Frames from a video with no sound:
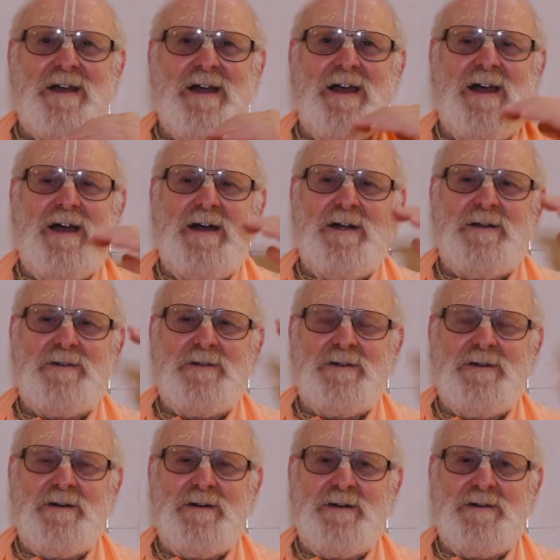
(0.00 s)
and
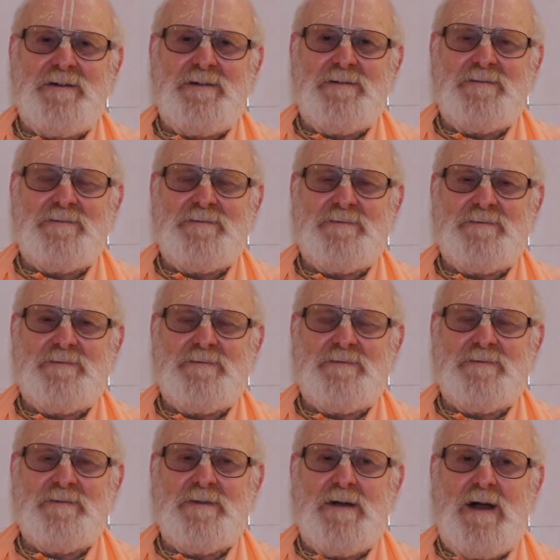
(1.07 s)

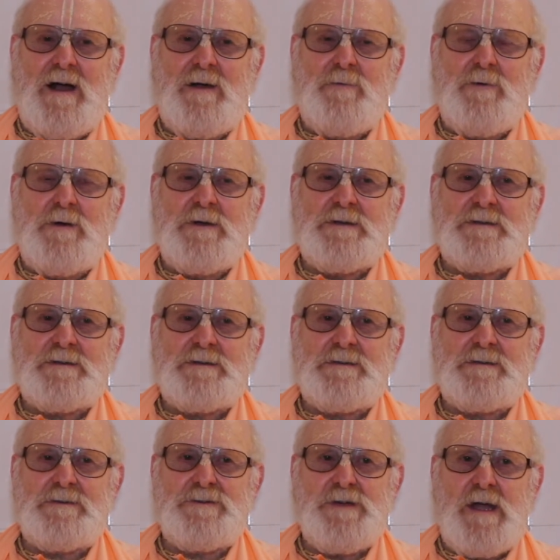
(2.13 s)
I
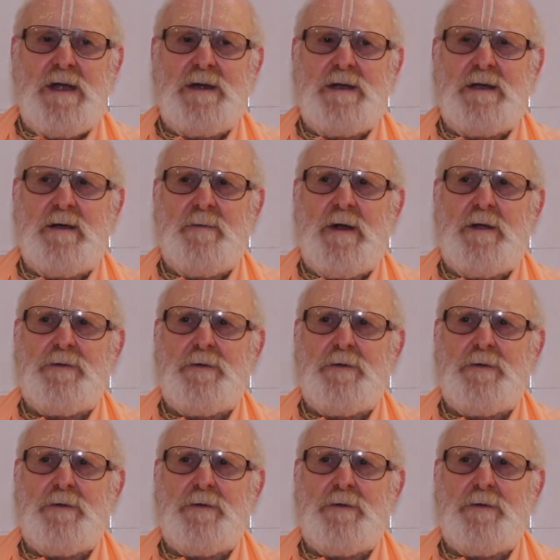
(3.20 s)
was chanting about